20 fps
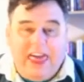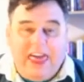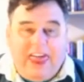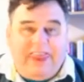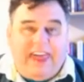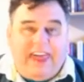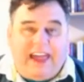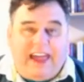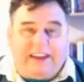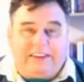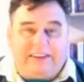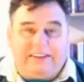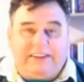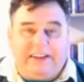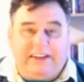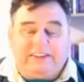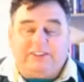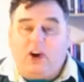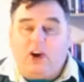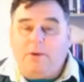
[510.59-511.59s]
that
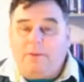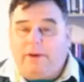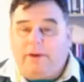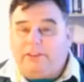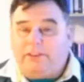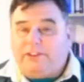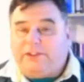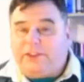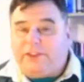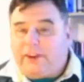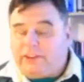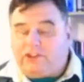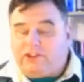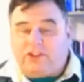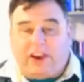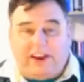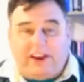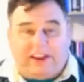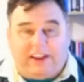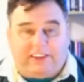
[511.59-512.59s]
it's almost
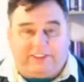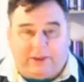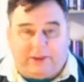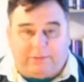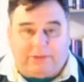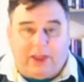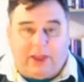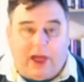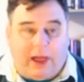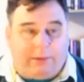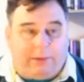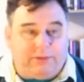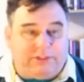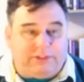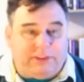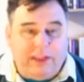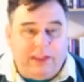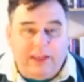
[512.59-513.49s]
frustrating sometimes